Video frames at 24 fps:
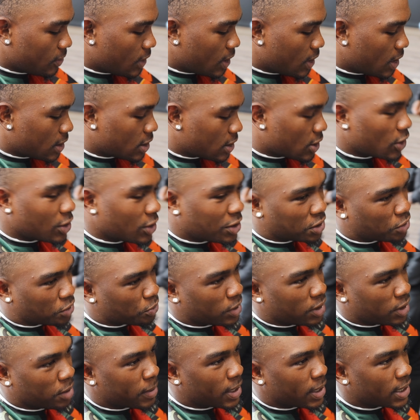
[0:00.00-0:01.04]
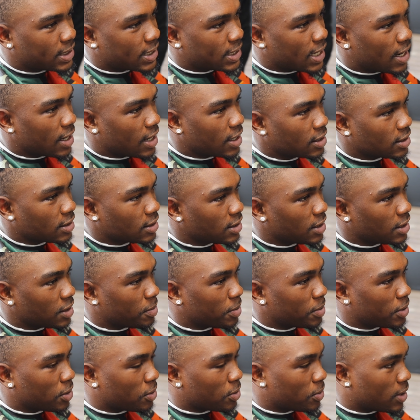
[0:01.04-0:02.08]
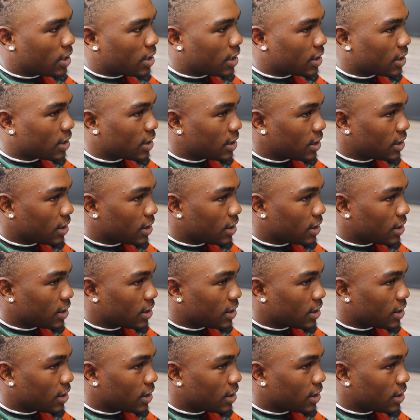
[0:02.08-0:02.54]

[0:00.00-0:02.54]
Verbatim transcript: Yeah, so just really my tires, depending on what I get.